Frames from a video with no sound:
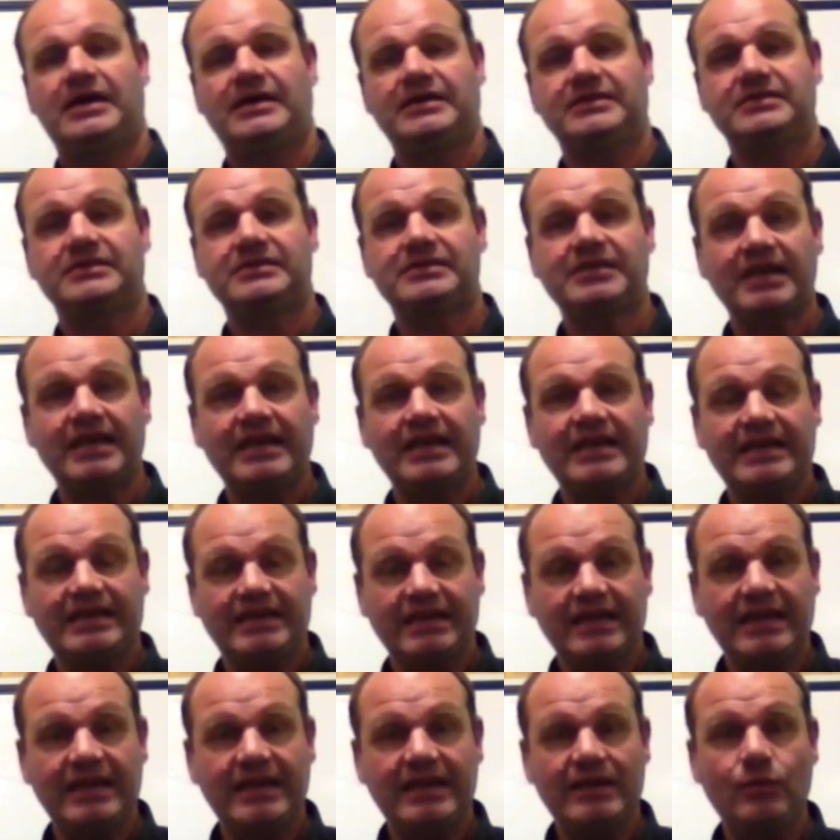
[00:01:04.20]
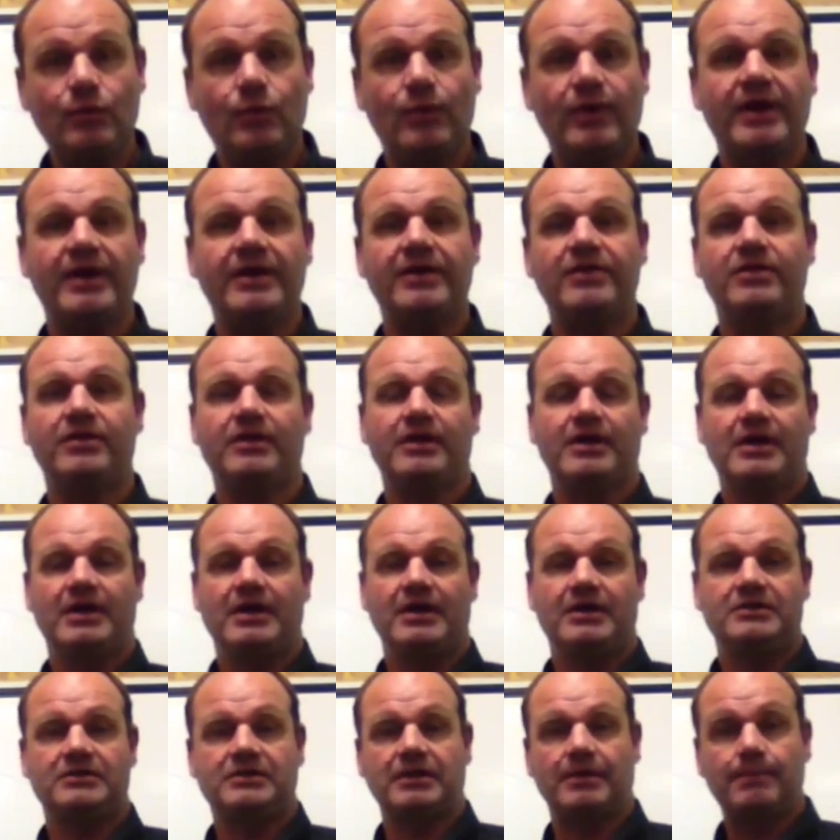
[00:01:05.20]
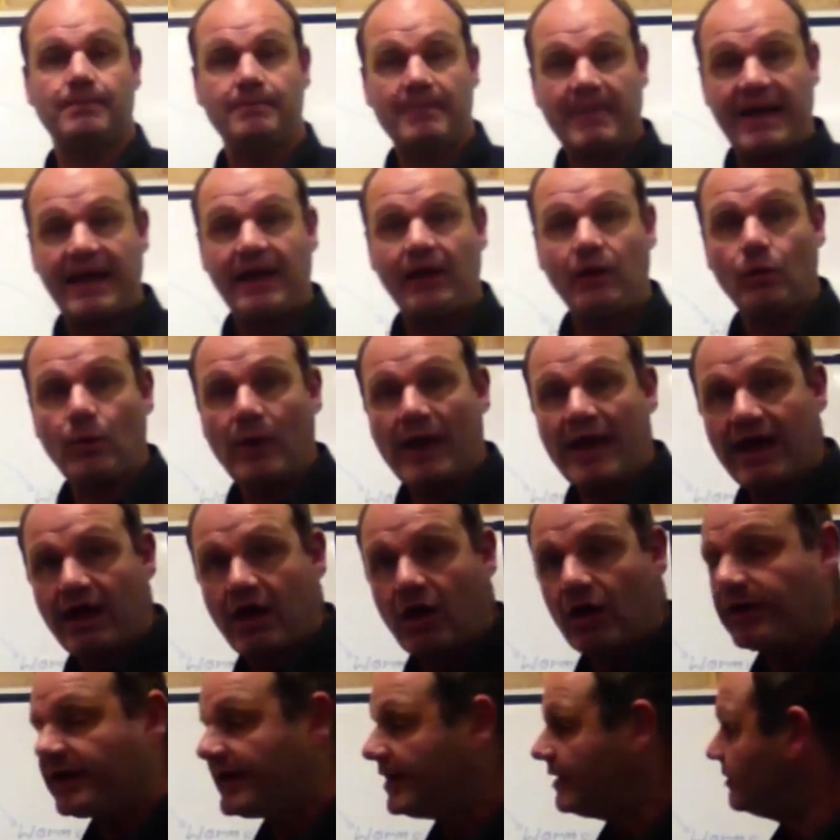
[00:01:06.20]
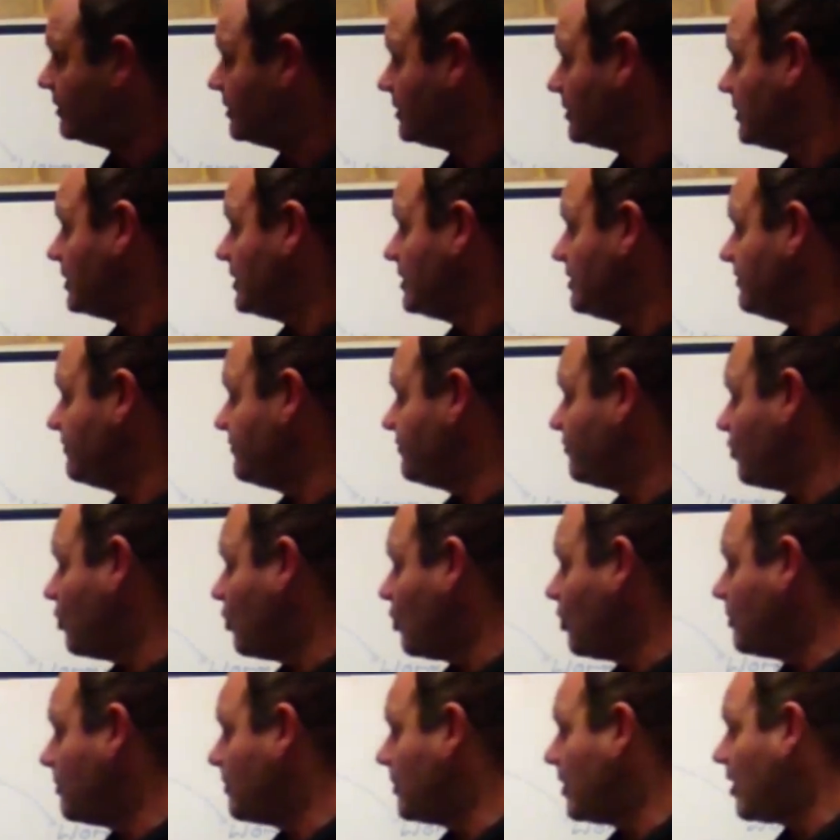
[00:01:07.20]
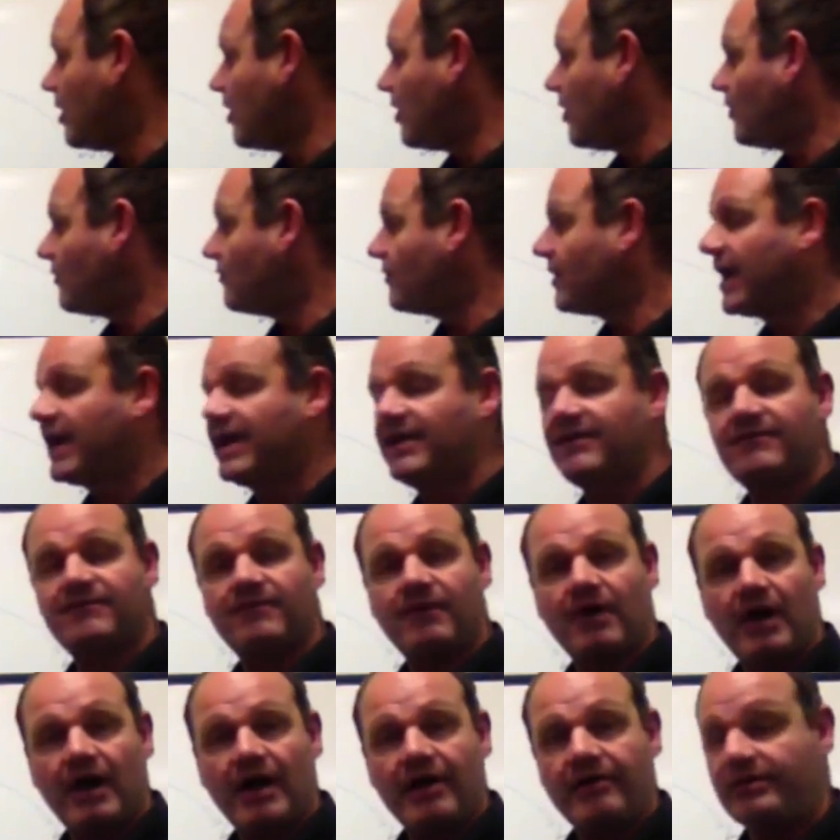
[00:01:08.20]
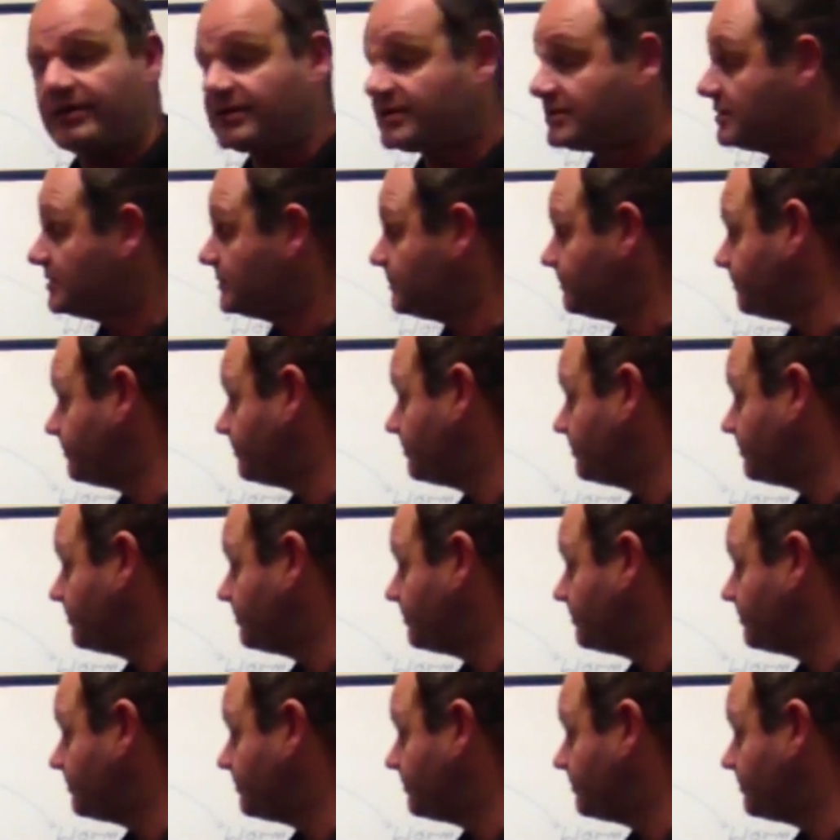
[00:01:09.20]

CD with some malware on it in the form of a virus.